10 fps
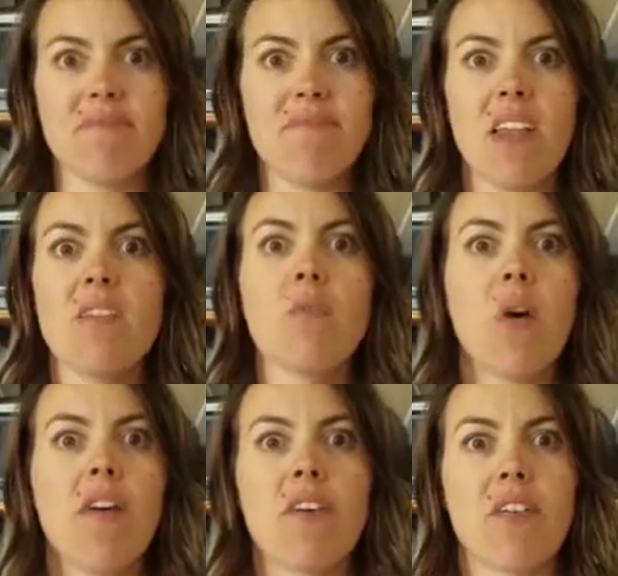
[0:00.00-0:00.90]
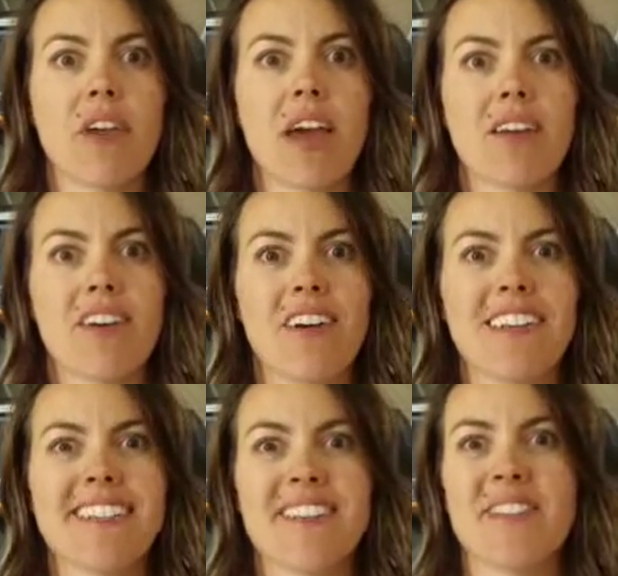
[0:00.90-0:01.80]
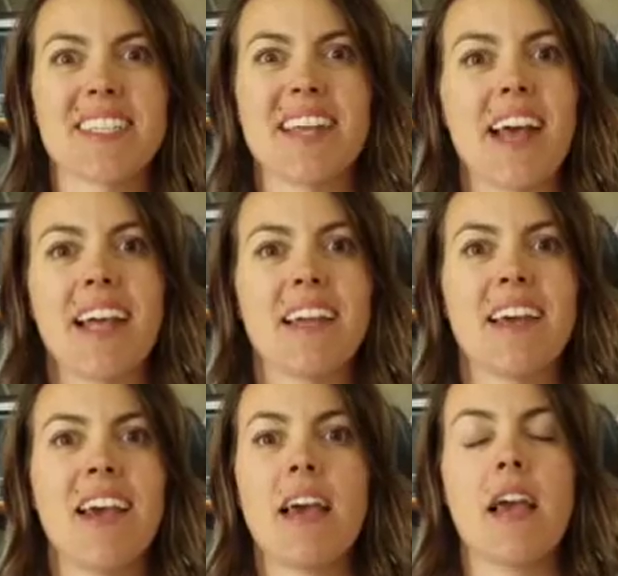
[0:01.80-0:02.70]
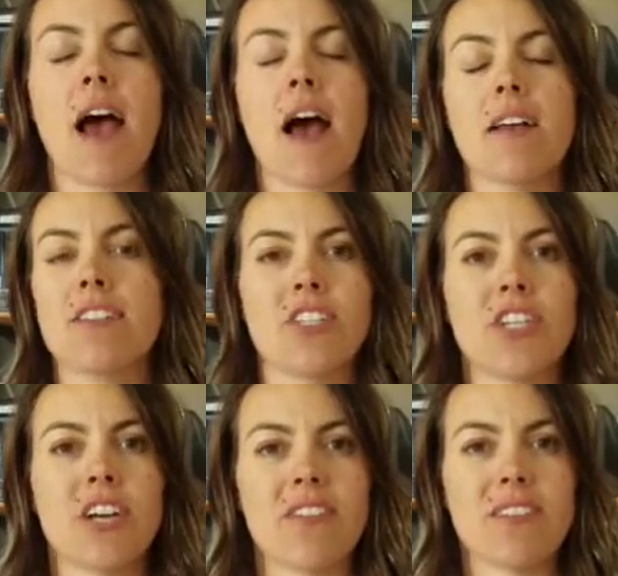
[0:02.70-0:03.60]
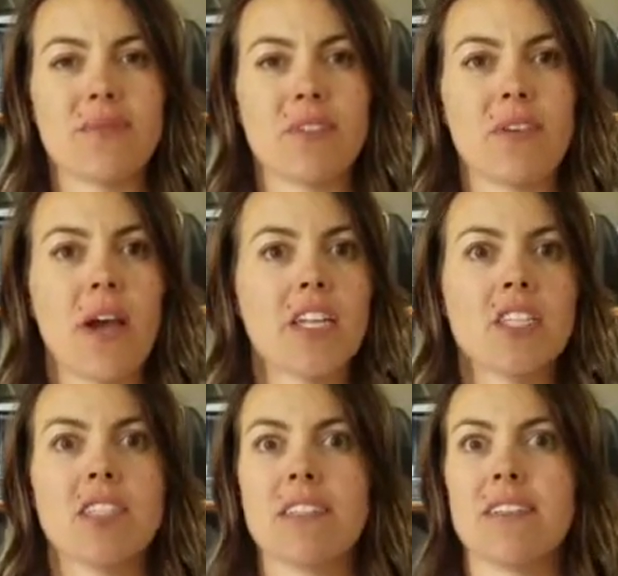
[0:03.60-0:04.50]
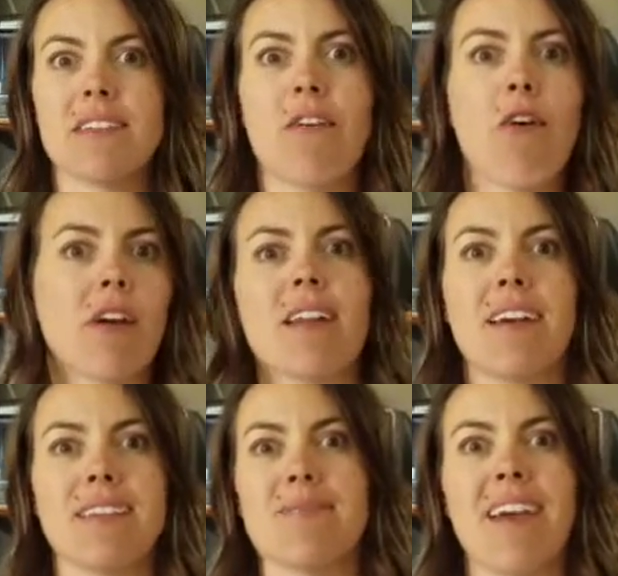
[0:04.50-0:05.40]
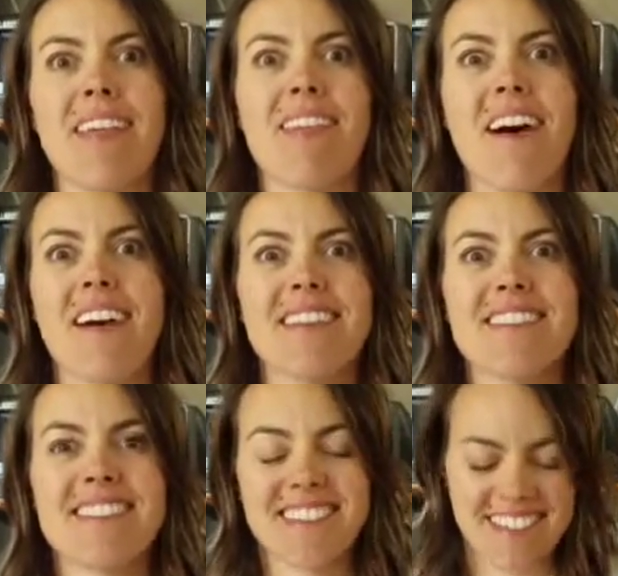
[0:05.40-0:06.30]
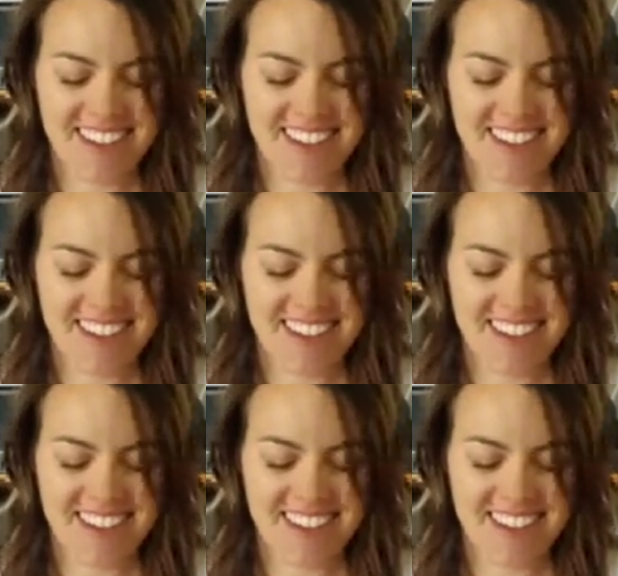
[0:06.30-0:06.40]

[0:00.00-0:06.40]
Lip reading: And then we'll have other categories. I'm excited to share this with you. I just need to organize my thoughts.